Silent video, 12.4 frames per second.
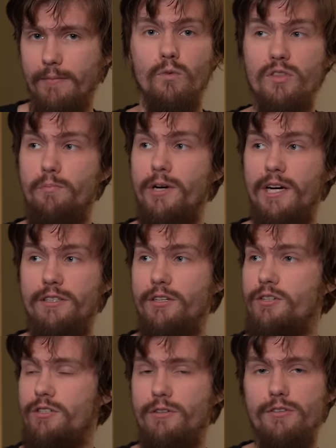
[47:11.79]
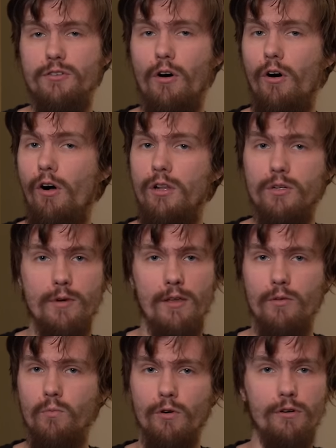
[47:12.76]
with practitioners all
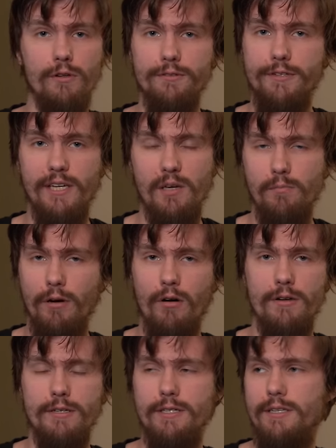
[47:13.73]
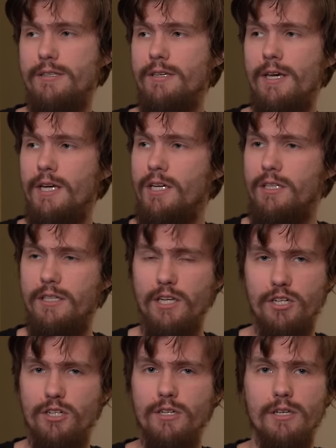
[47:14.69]
around the world taking part in its
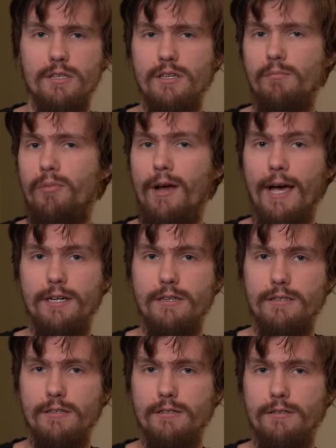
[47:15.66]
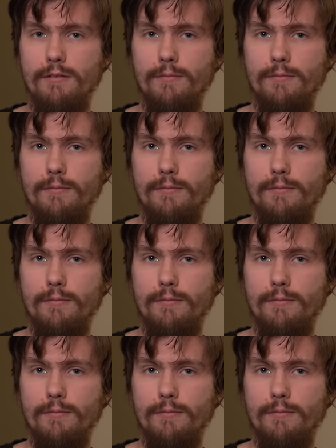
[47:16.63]
teachings and practices.